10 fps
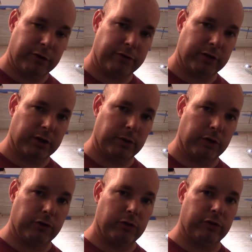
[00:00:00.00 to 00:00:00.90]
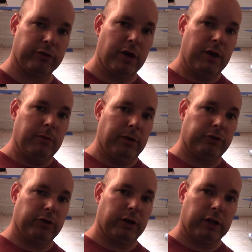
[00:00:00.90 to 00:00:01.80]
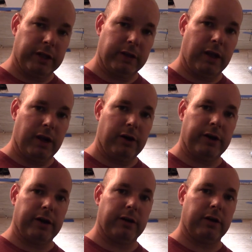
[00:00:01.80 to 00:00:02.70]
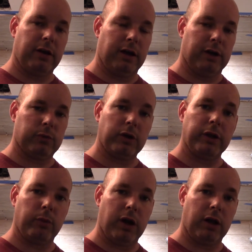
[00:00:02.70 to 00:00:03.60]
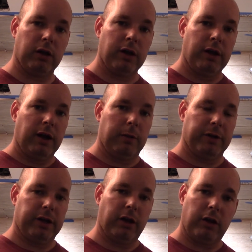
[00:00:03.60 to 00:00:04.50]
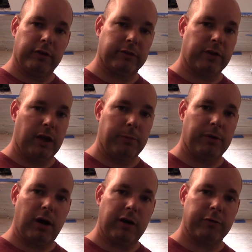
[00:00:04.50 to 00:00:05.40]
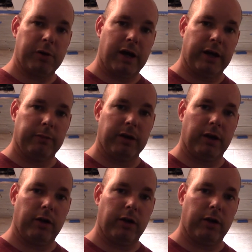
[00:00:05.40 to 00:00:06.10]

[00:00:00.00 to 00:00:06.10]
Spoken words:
First thing you're going to do is make sure you clean the area really well. I'm going to get all this tape off behind me.